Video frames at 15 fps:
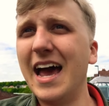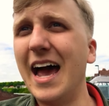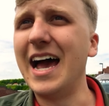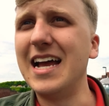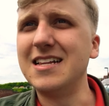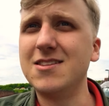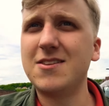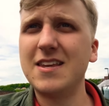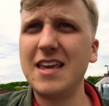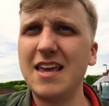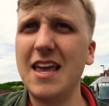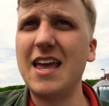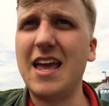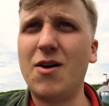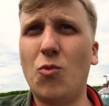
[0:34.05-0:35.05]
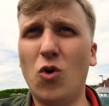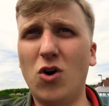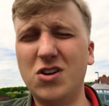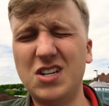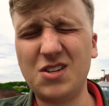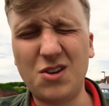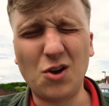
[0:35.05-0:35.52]
And
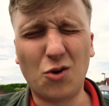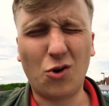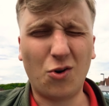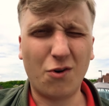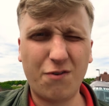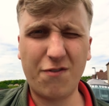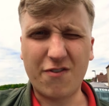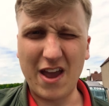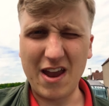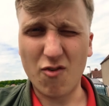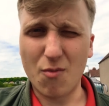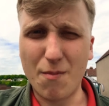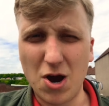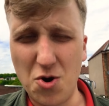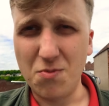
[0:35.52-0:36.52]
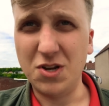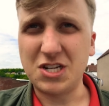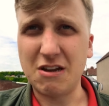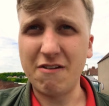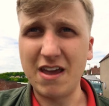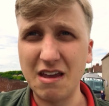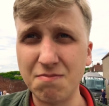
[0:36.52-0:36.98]
what is your favourite
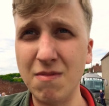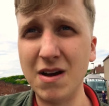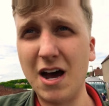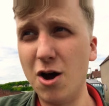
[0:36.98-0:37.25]
moments of him